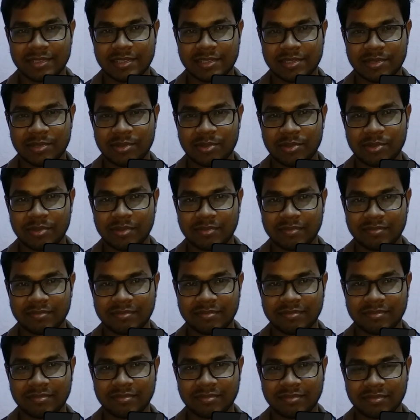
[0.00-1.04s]
So
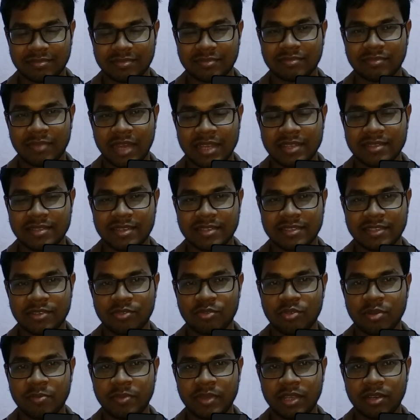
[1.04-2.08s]
my
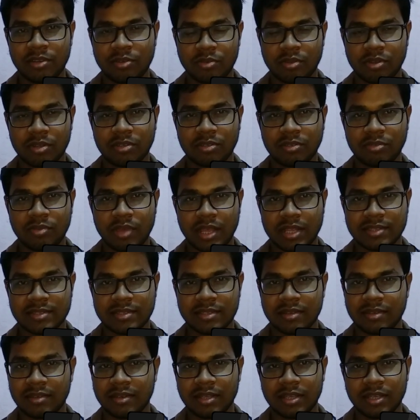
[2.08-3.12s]
suggestion will be not to
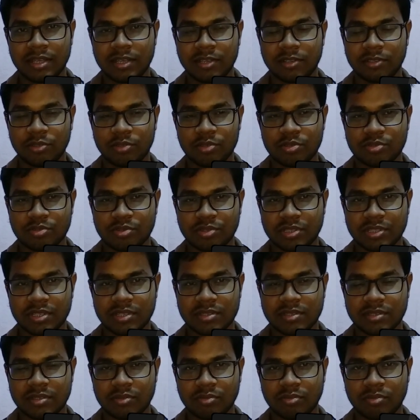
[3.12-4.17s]
answer those
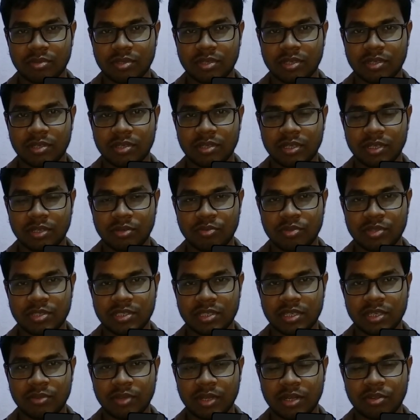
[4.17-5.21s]
questions in
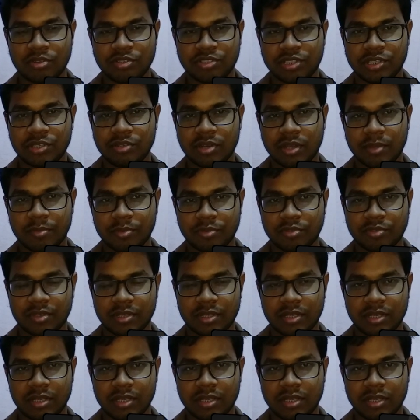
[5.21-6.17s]
which you are not sure about.